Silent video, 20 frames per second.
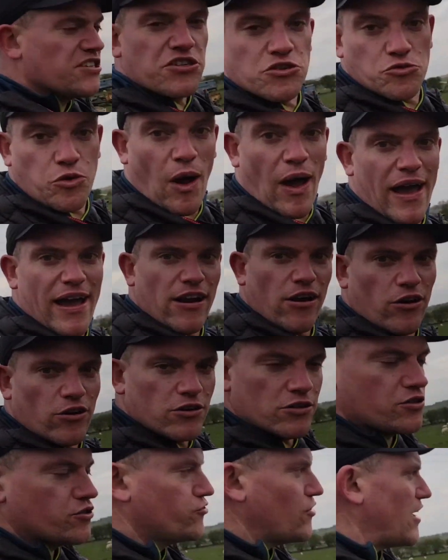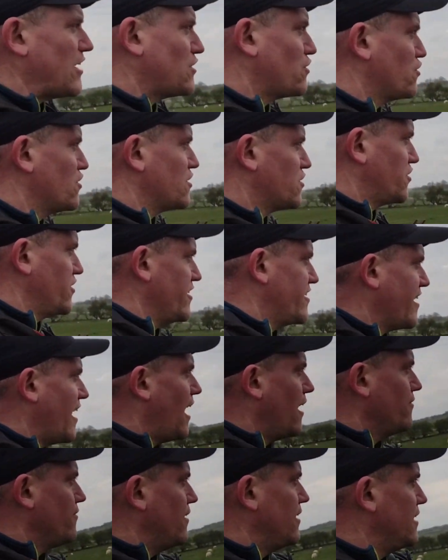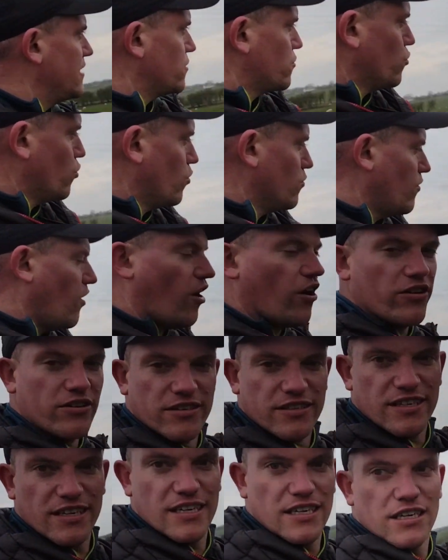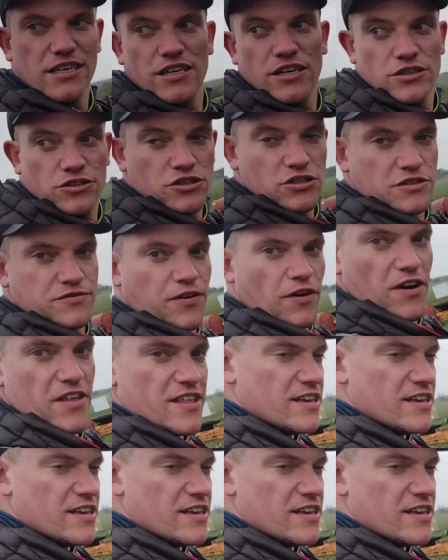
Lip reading: is quite a long stretch this, so you can't really go wrong. Just follow